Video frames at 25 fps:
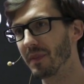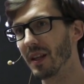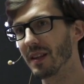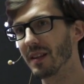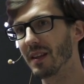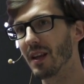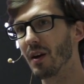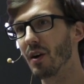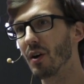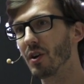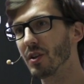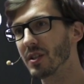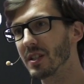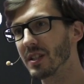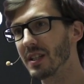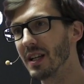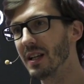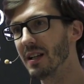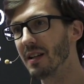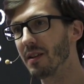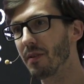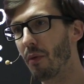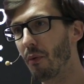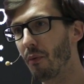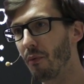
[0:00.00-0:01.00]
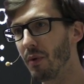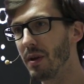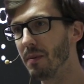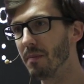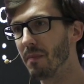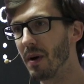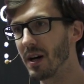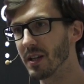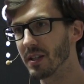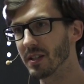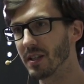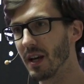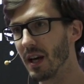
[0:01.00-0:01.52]
that there are still 3
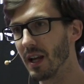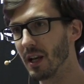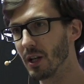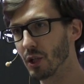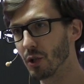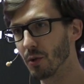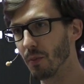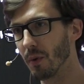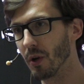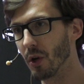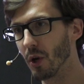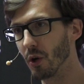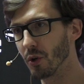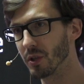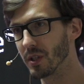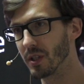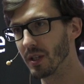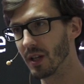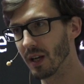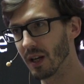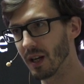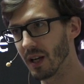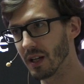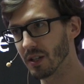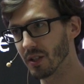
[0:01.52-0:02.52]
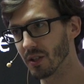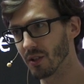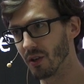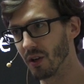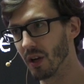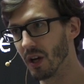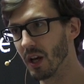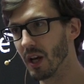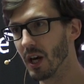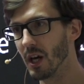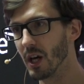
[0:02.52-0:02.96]
master eligible nodes in the cluster.